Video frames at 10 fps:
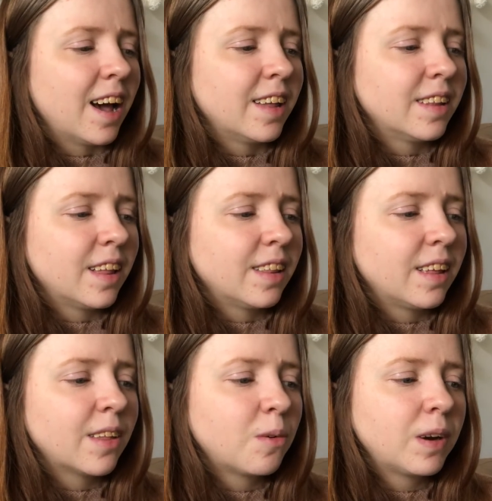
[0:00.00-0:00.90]
And then
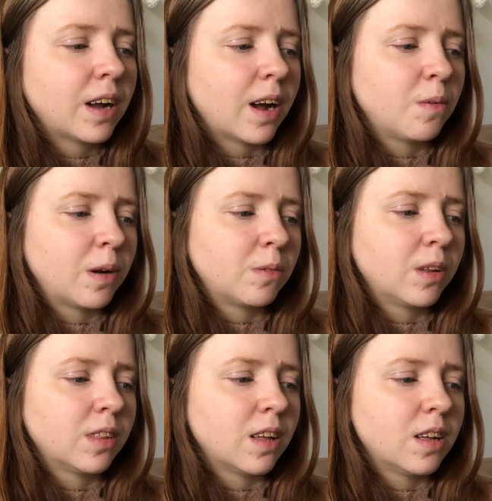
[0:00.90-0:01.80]
the other one I went
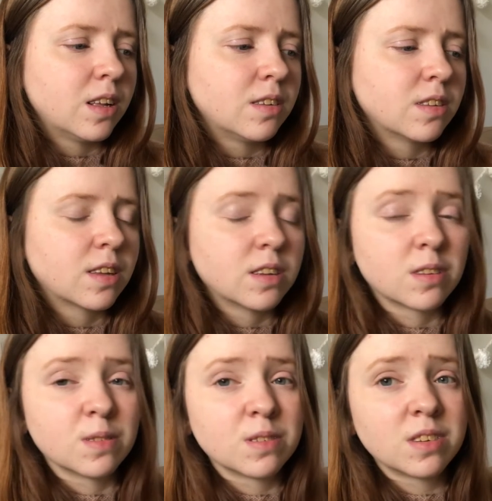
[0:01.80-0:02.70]
with is
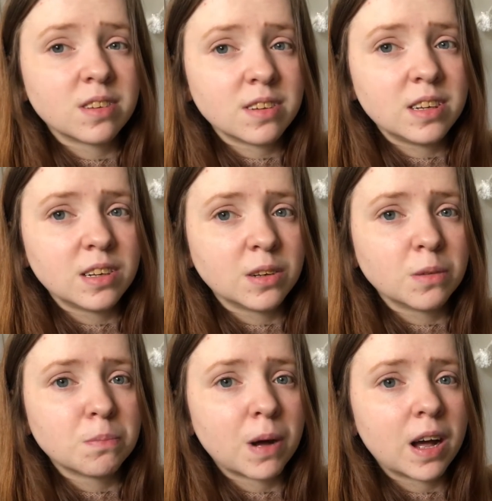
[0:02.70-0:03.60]
Kiss of
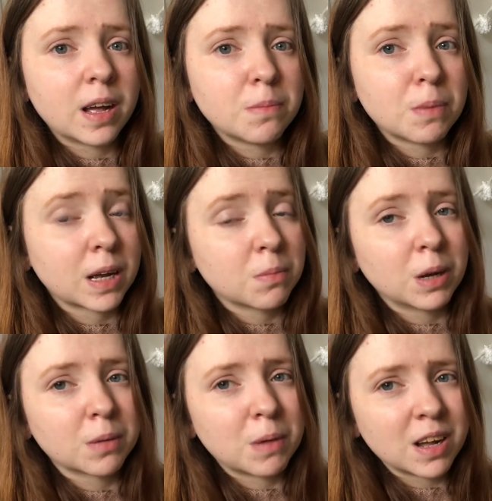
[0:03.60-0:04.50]
Steel by Beck
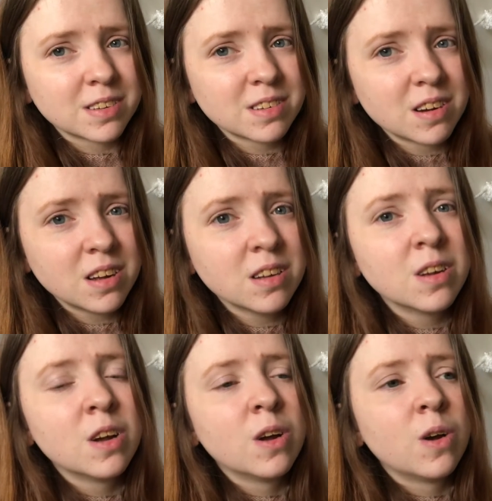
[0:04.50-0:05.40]
McMaster,
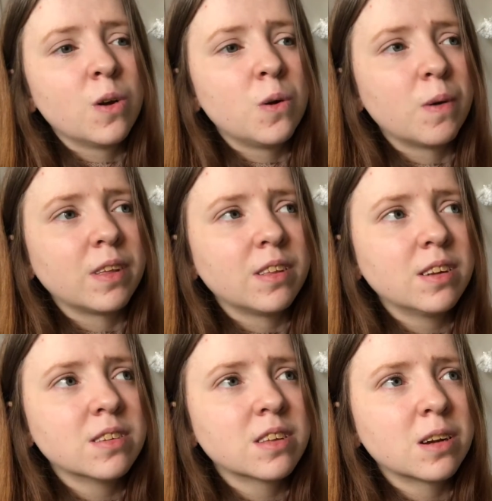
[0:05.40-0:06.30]
who I
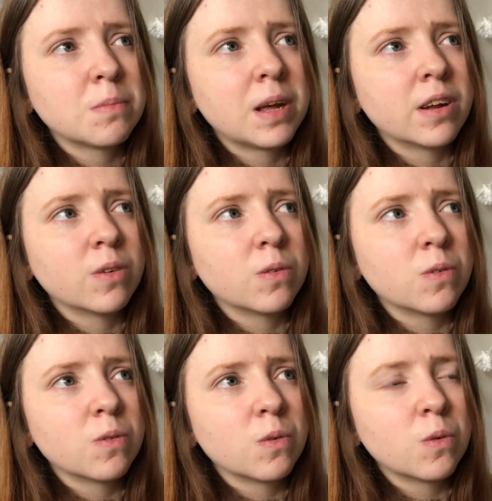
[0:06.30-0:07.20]
think is going to be at
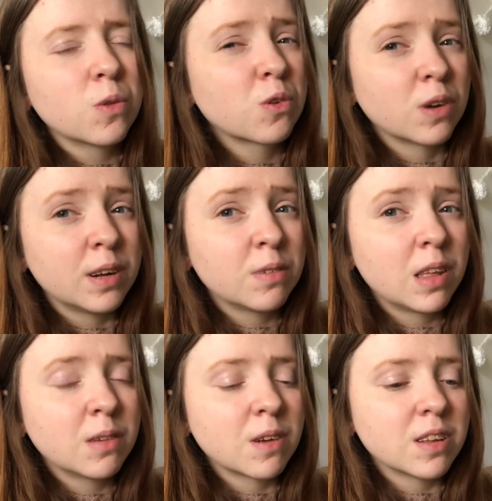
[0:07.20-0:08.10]
all three of
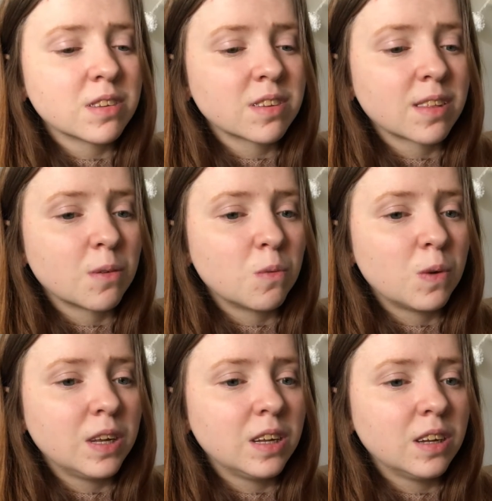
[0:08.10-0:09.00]
the events that
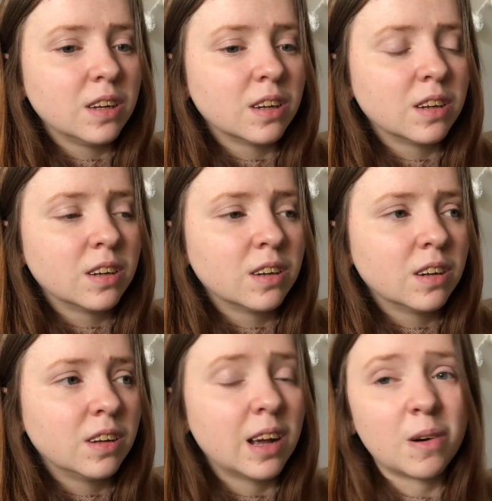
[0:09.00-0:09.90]
we
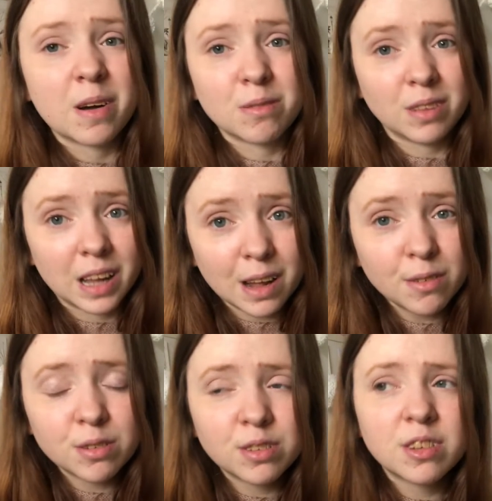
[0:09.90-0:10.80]
now have
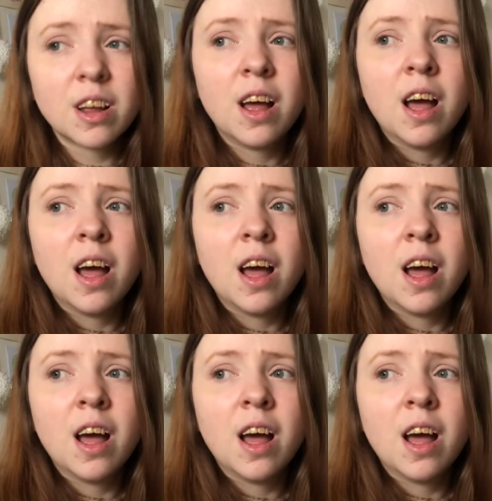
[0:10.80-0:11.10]
left.